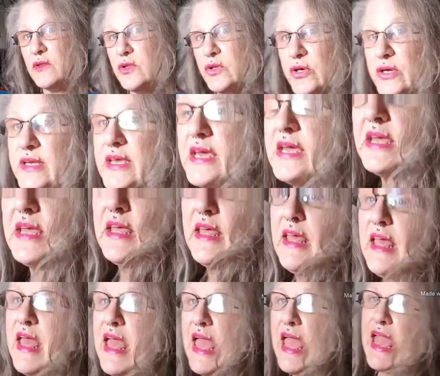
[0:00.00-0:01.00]
a look
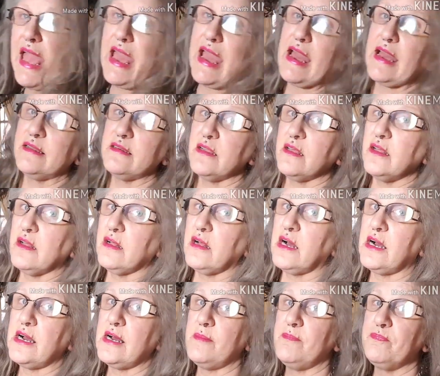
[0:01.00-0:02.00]
at
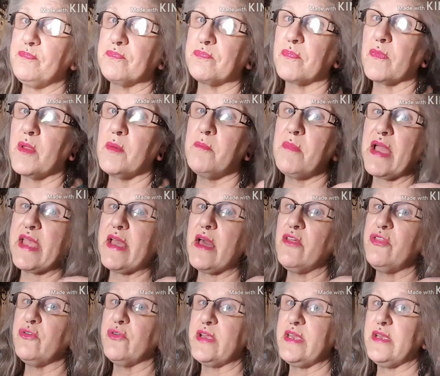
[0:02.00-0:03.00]
my
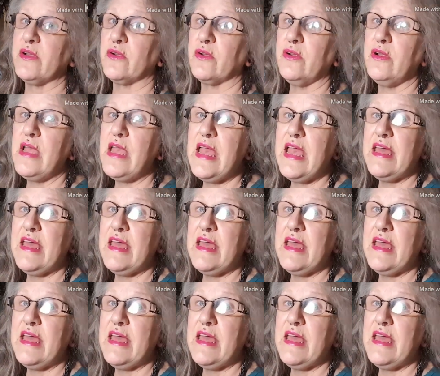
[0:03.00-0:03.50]
other ear